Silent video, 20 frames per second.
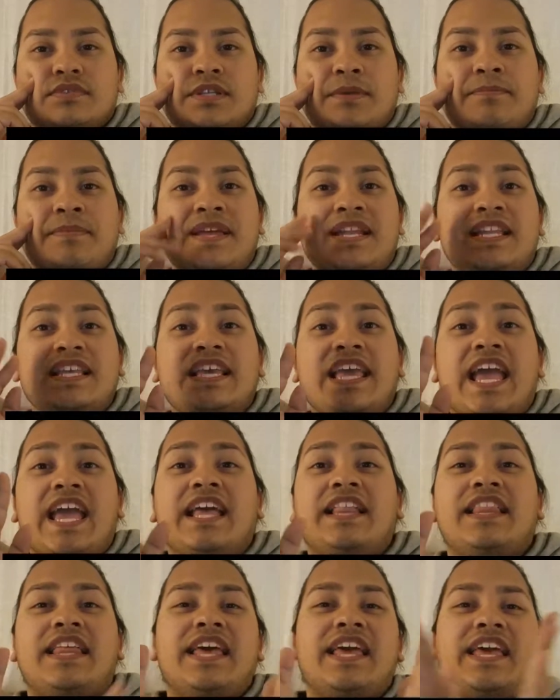Mindy
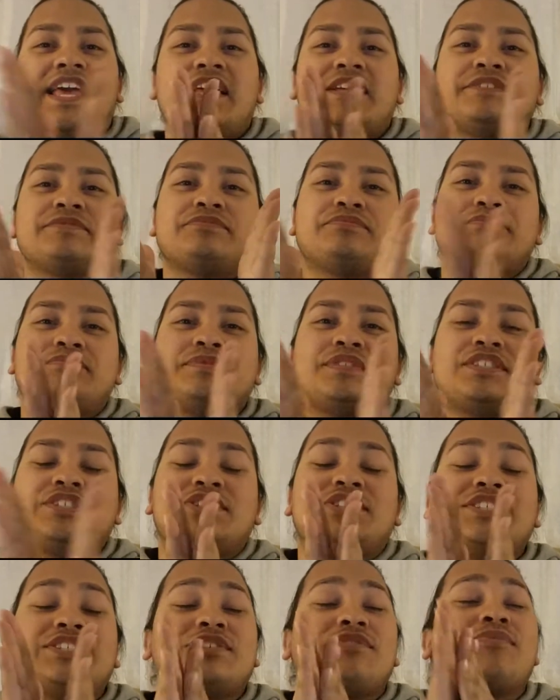Kaling.
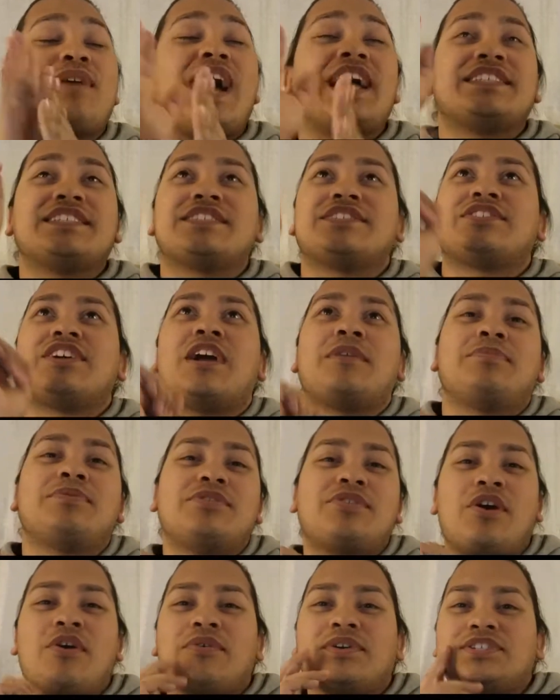She's a rising star,
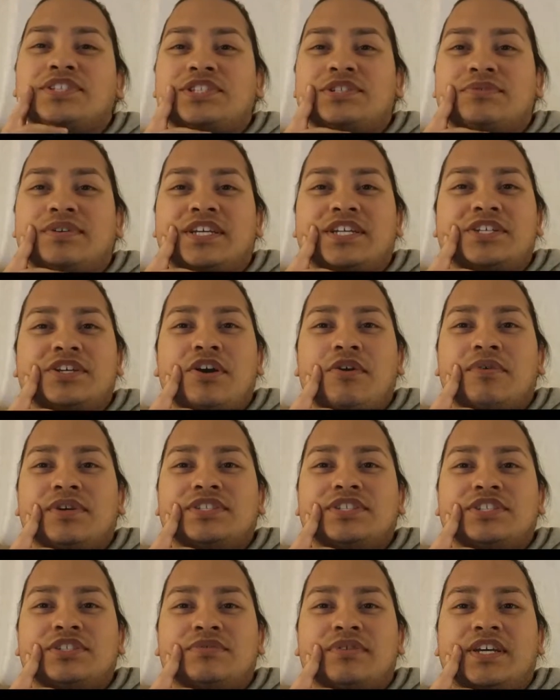boo. Always knew it.
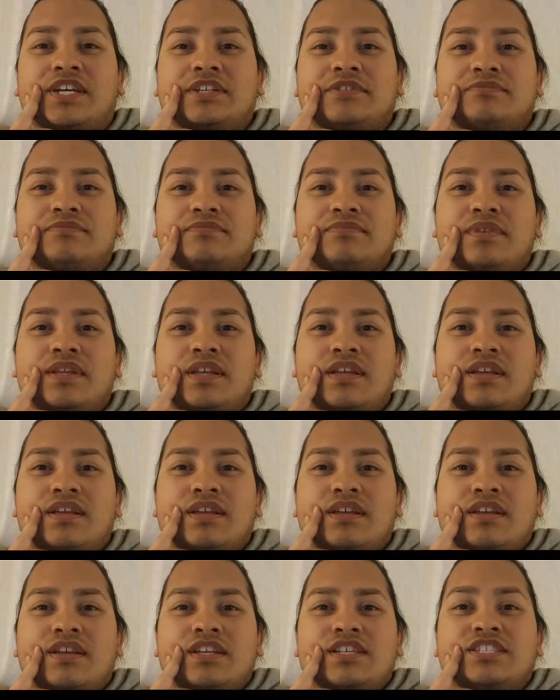Always knew it.
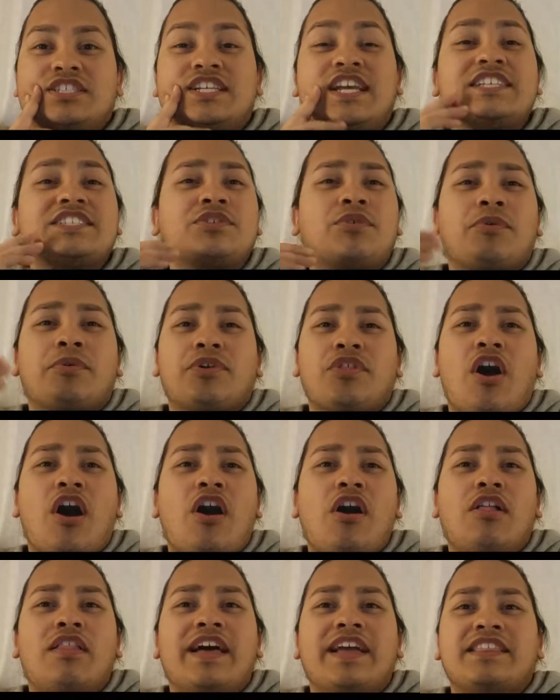She gets to work with
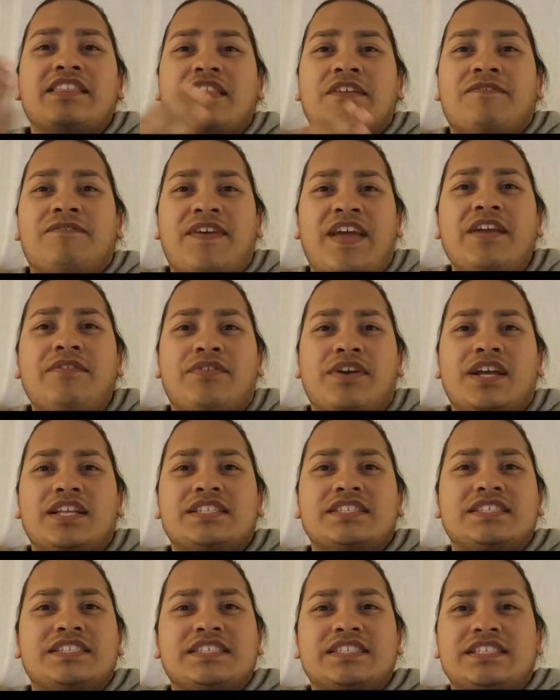all like the
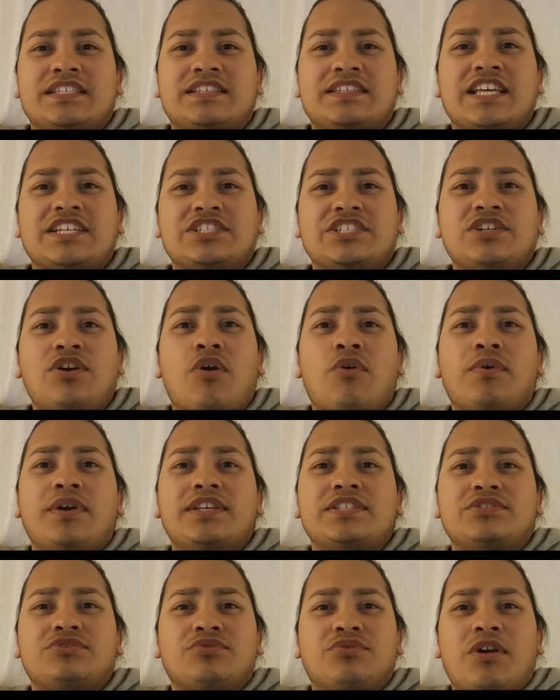favorites that she
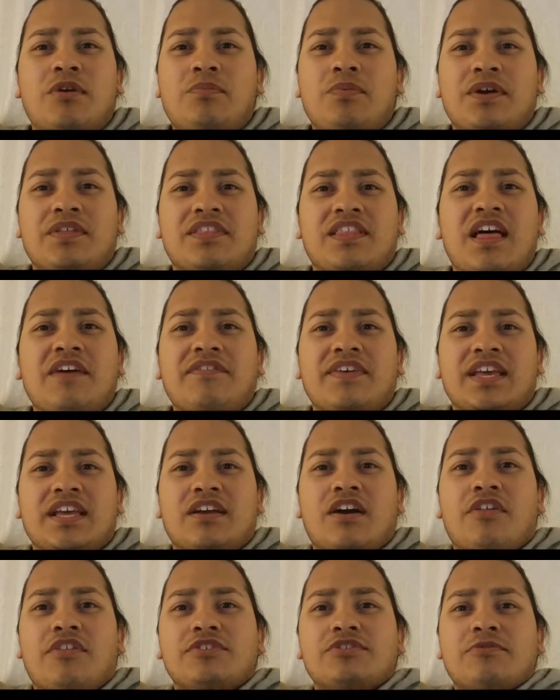always grew up with,
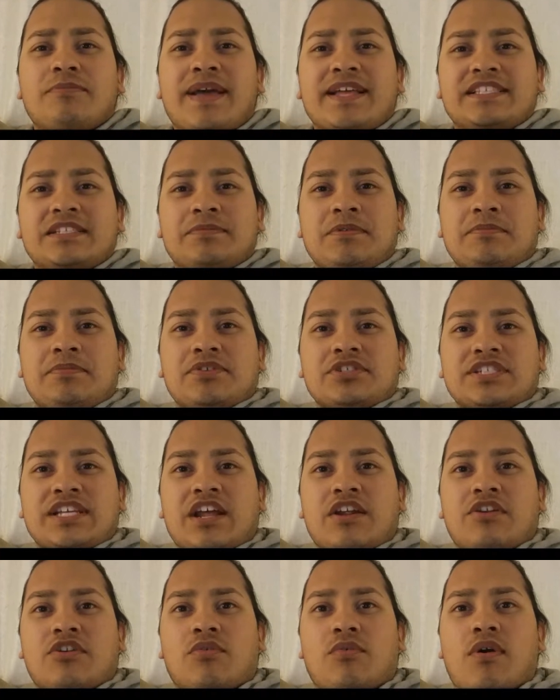loving. All those romantic people she
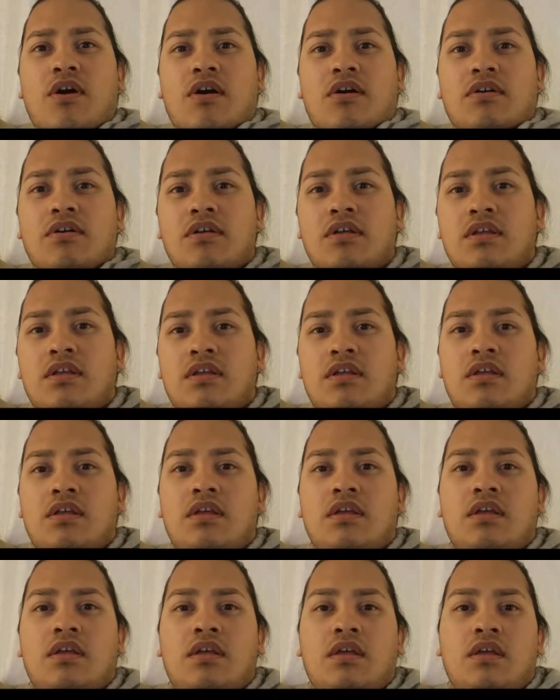had on her wall.
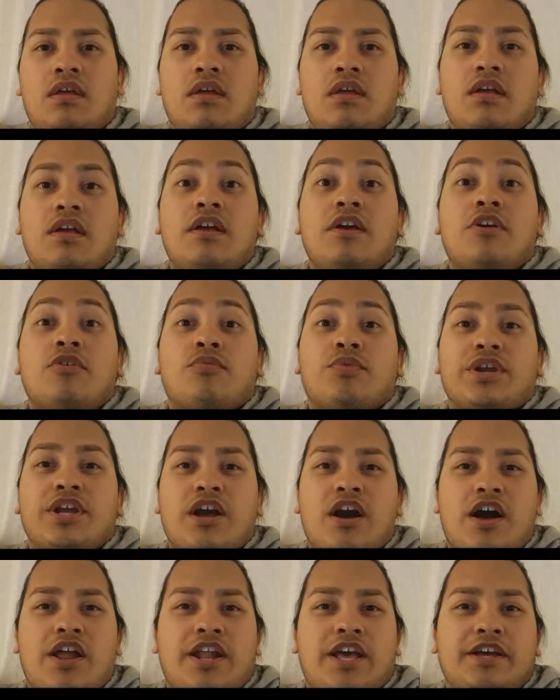
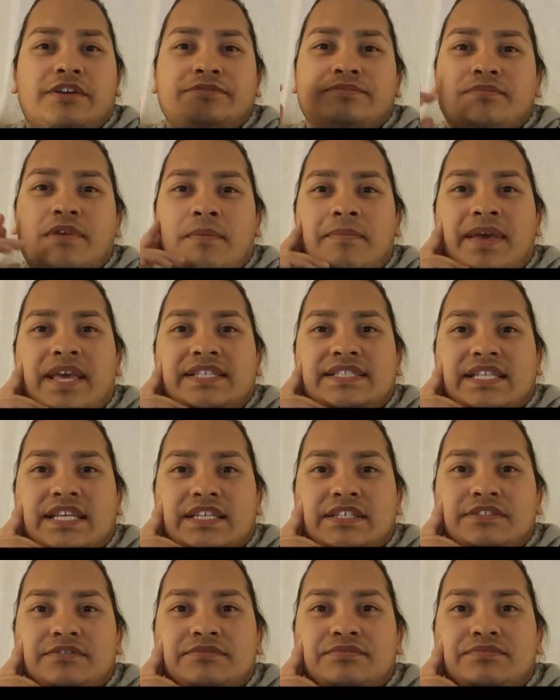Rihanna.
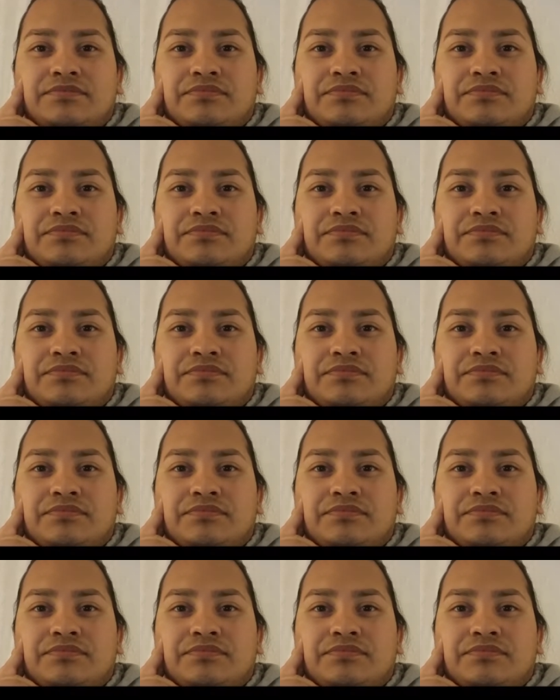Amazing.